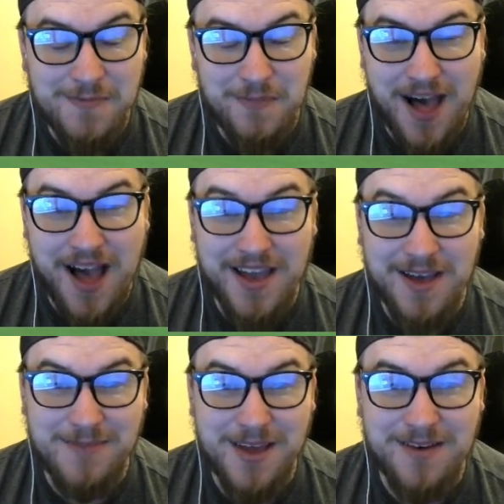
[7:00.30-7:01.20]

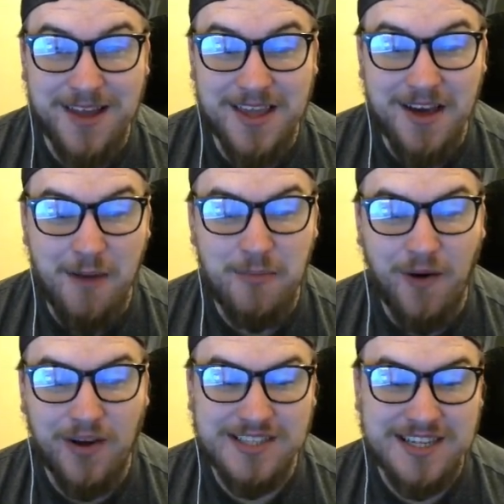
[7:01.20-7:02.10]
Bayern Munich, your
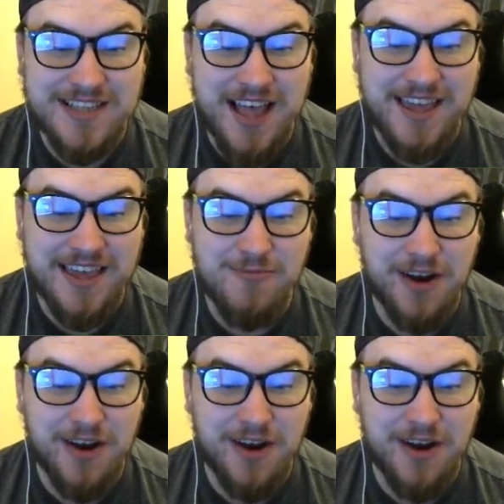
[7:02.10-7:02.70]
boys are taking one